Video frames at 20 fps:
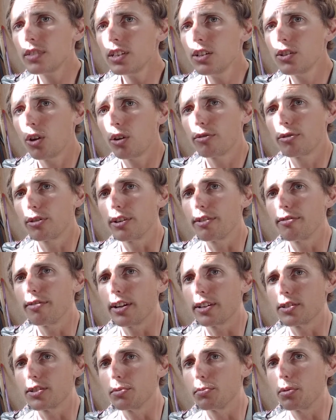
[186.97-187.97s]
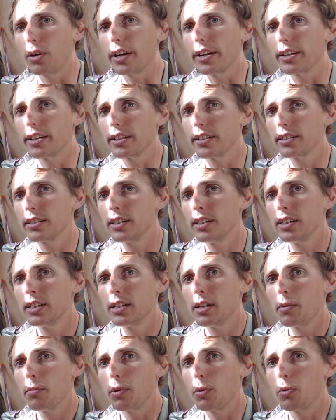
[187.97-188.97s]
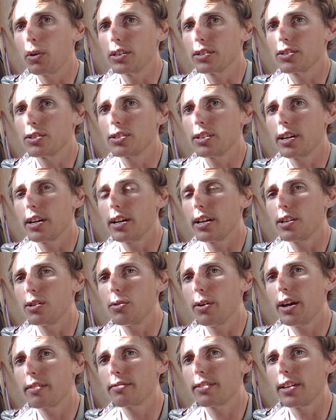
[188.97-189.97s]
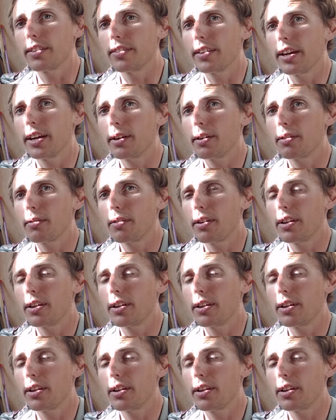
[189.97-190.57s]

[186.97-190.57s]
Not very fun to break in, but once you have done that,